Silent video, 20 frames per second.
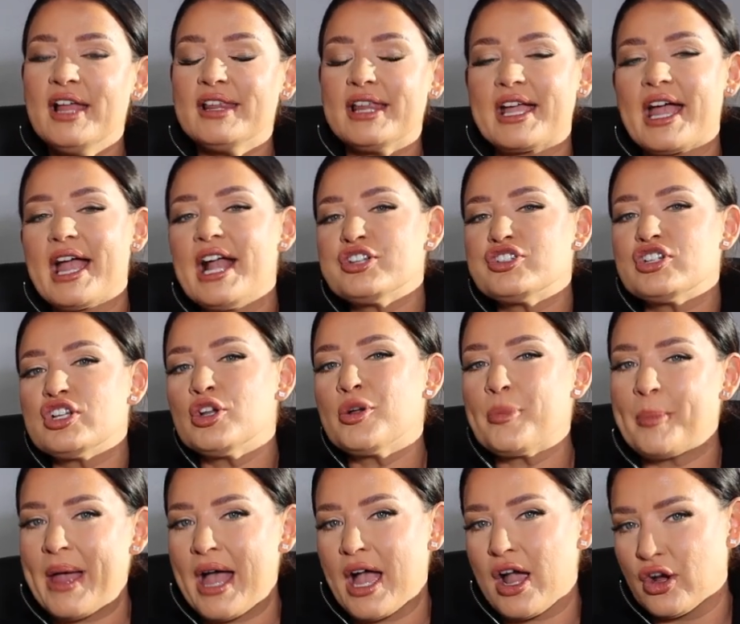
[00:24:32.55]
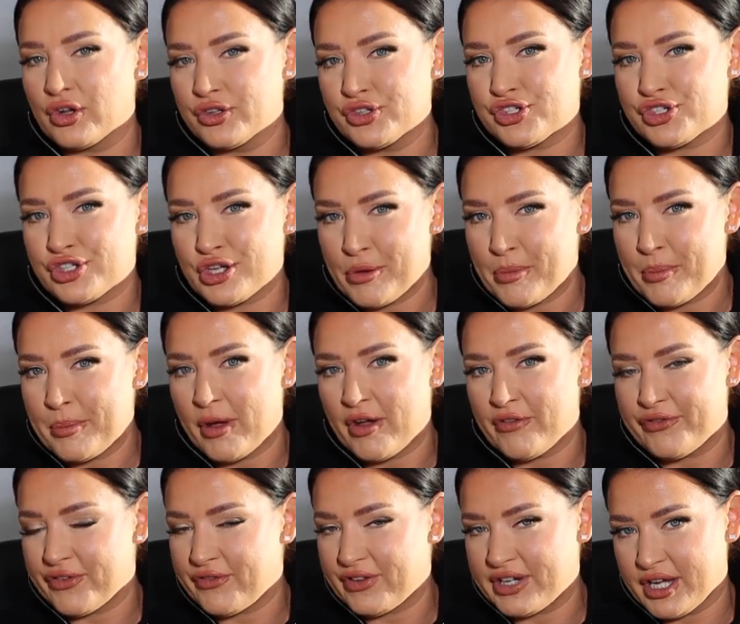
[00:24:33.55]
Like, I actually look back on some
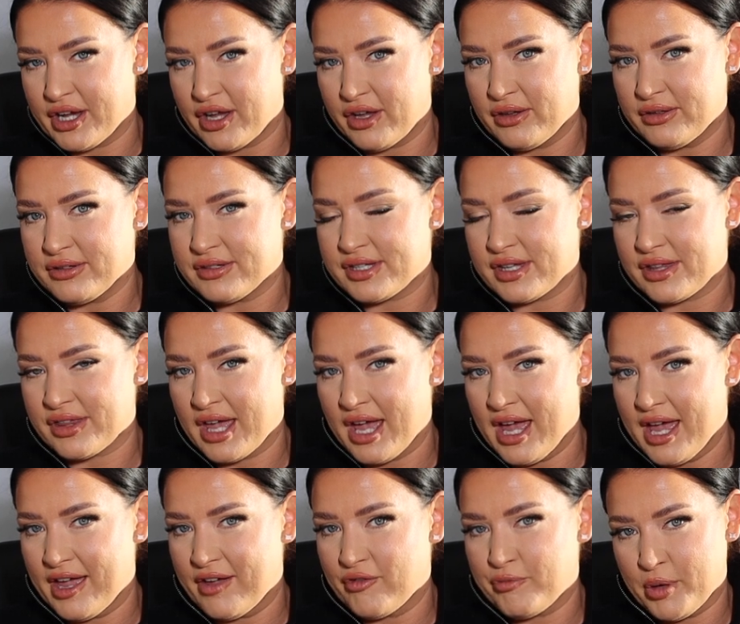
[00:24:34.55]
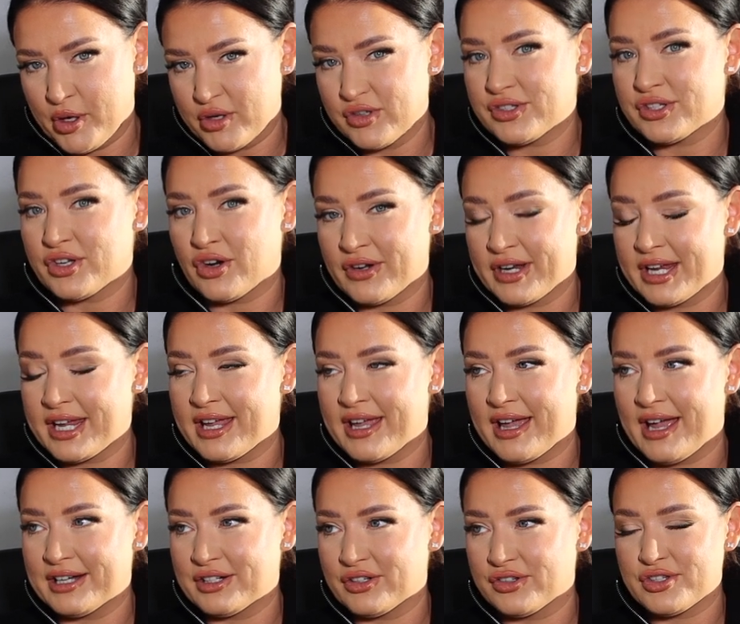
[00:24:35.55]
of the videos that I've posted on here
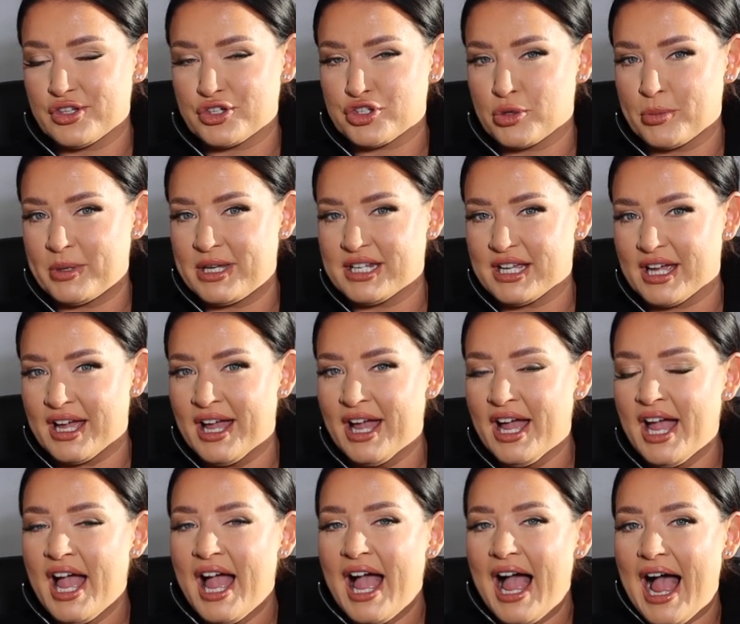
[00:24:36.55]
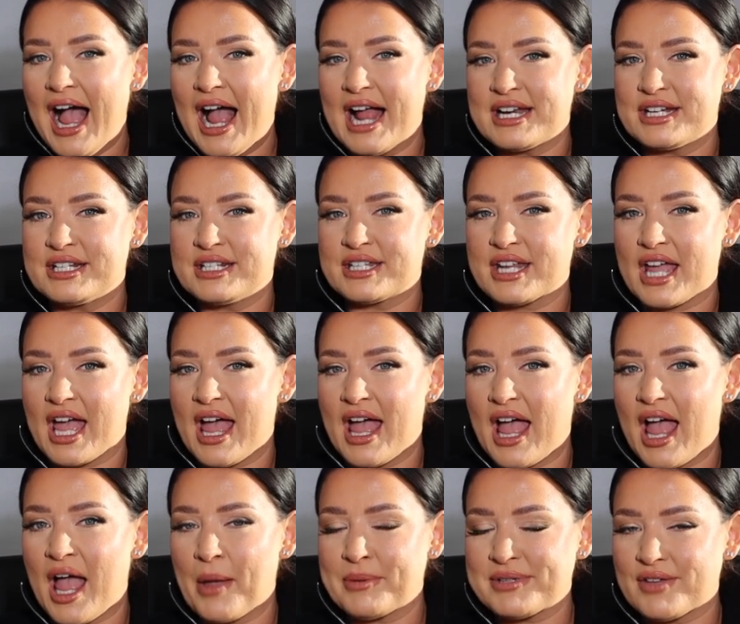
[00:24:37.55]
and on social media, and
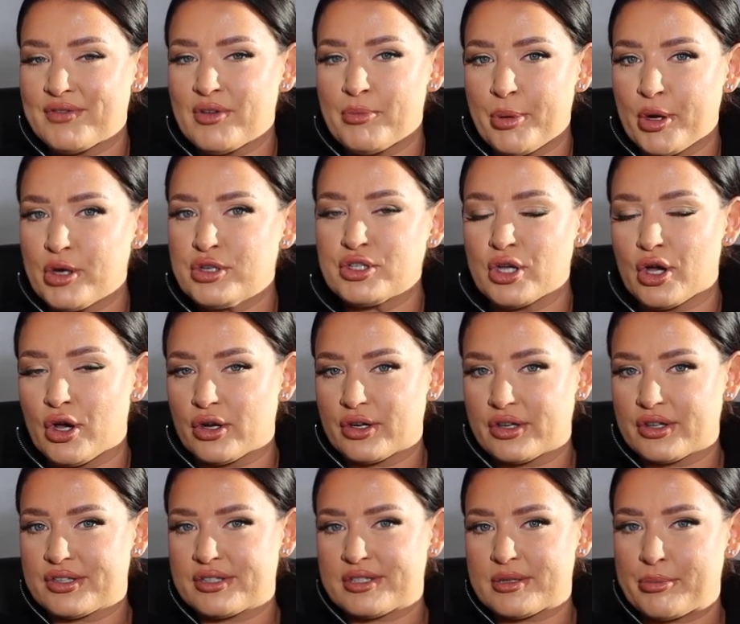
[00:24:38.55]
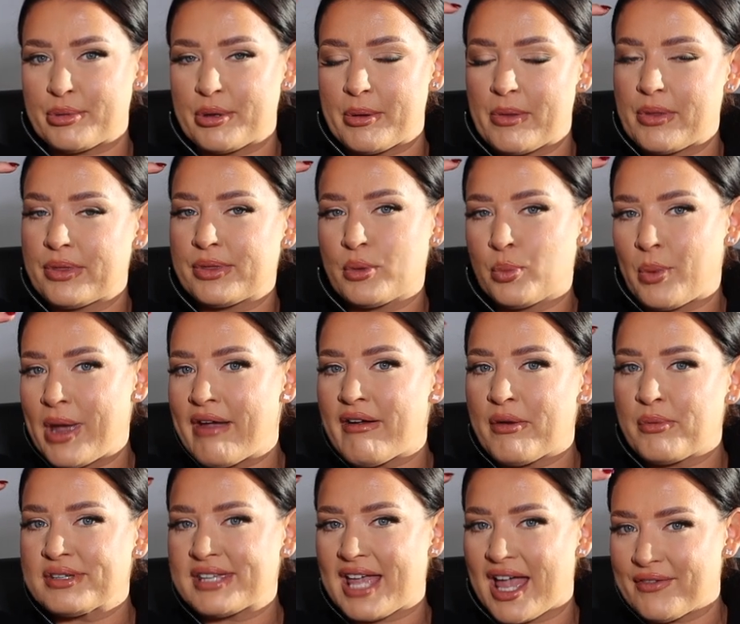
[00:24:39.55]
I was having Botox, but the way I
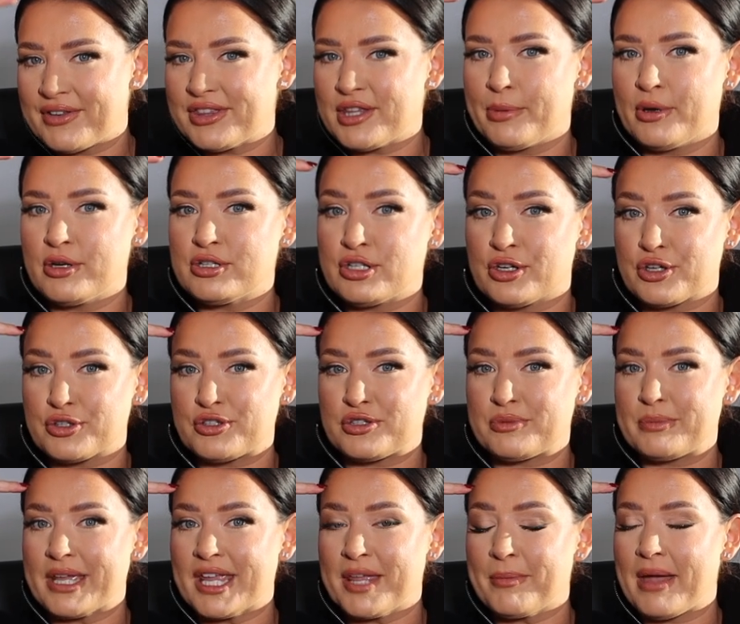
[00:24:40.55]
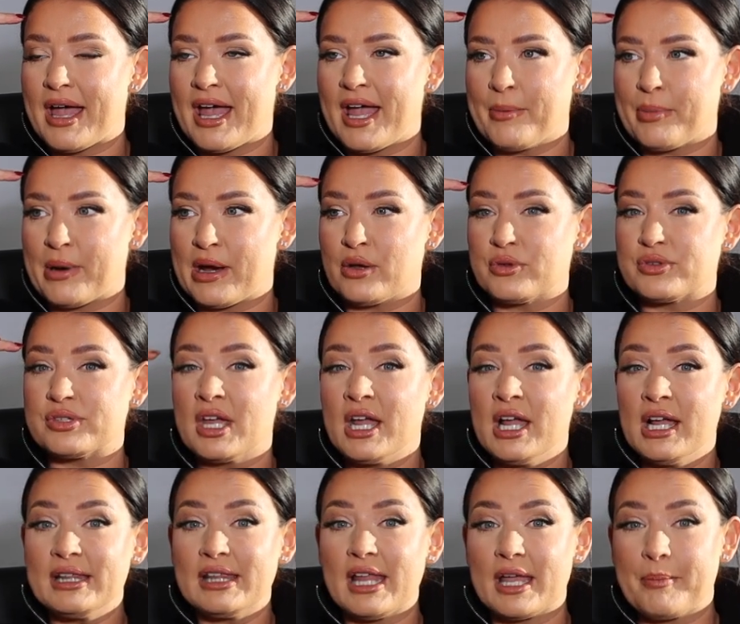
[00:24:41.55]
was having the Botox was making my eyebrows
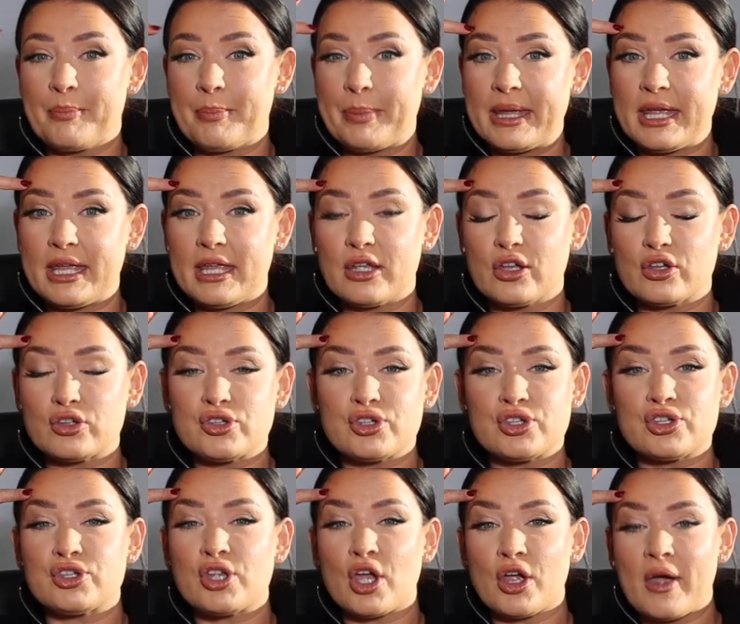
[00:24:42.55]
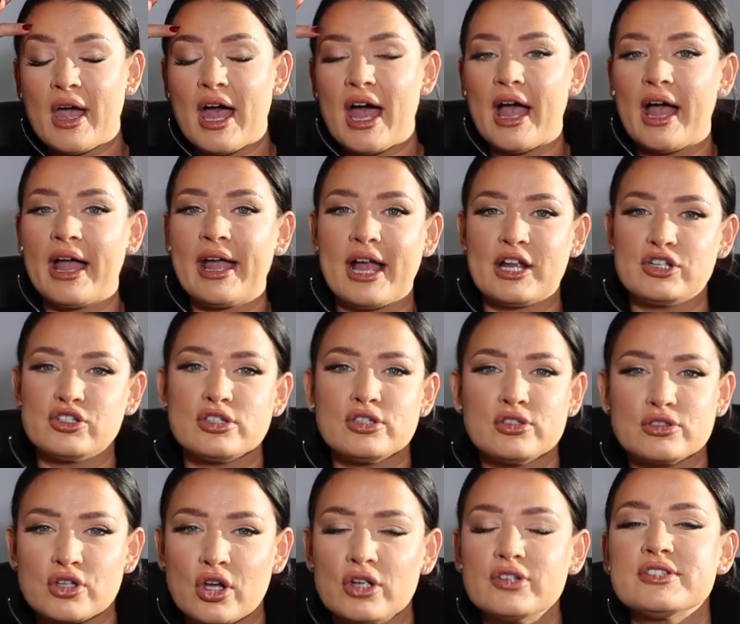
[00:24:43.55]
like peak so high, I just
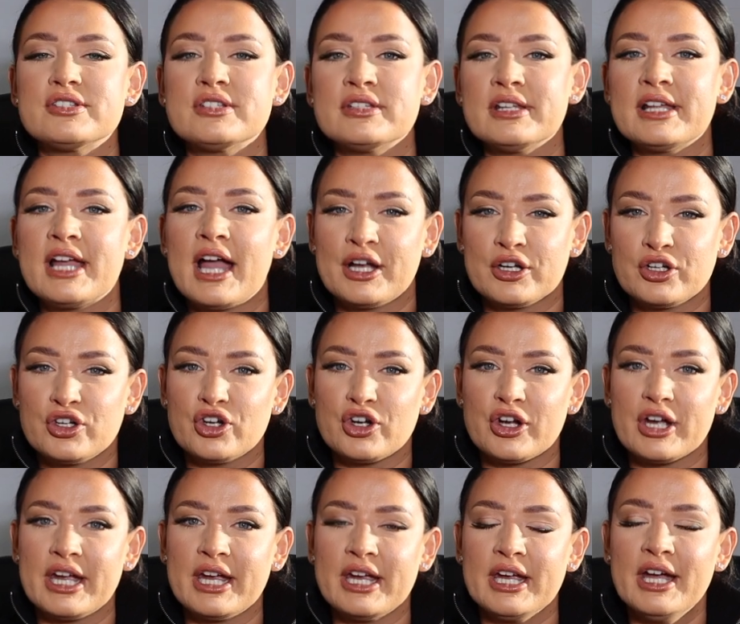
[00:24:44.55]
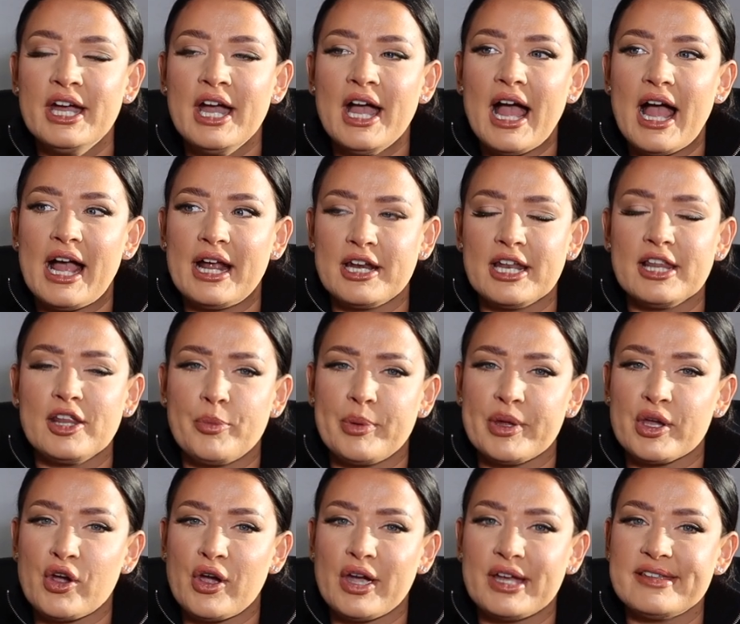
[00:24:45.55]
looked constantly angry and a little
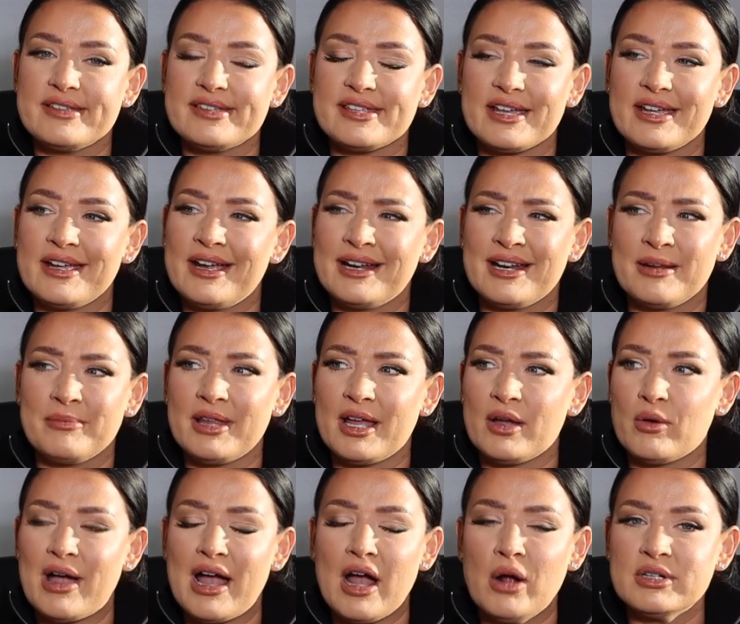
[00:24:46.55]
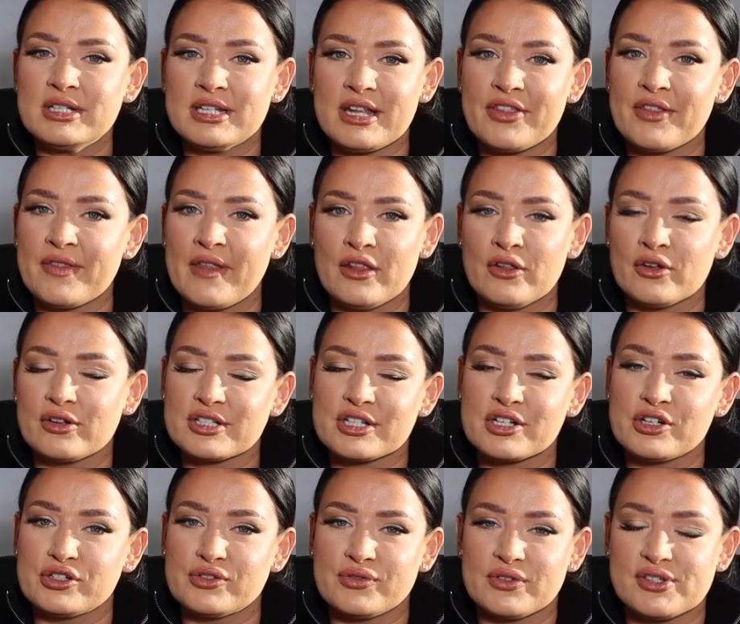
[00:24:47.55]
bit crazy, and I'm like, well, how did I think that looked
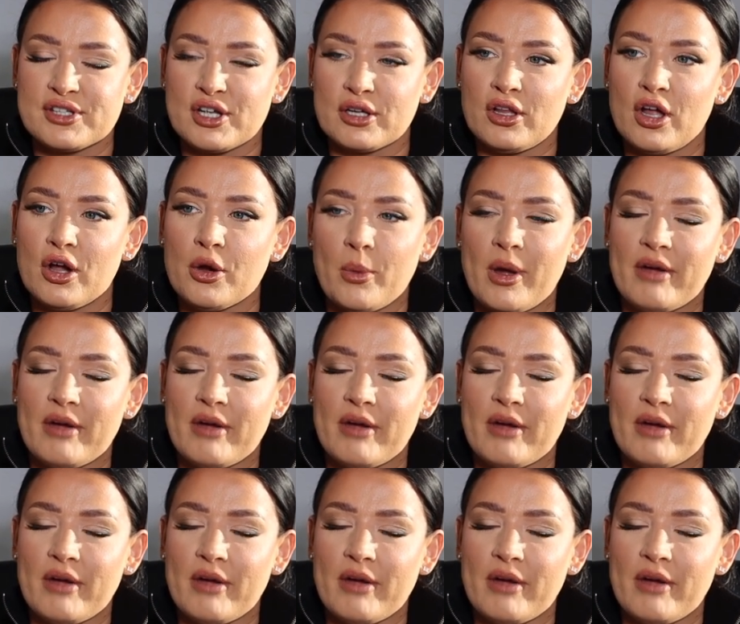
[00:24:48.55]
good for so long?